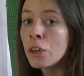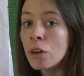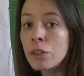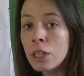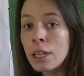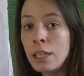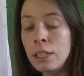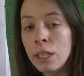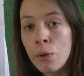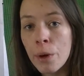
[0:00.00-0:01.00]
Those are going to
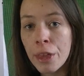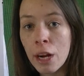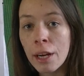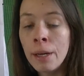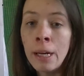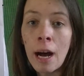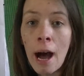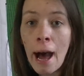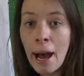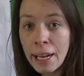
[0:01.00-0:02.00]
deal with our
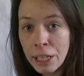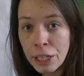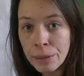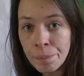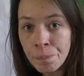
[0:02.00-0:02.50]
iron,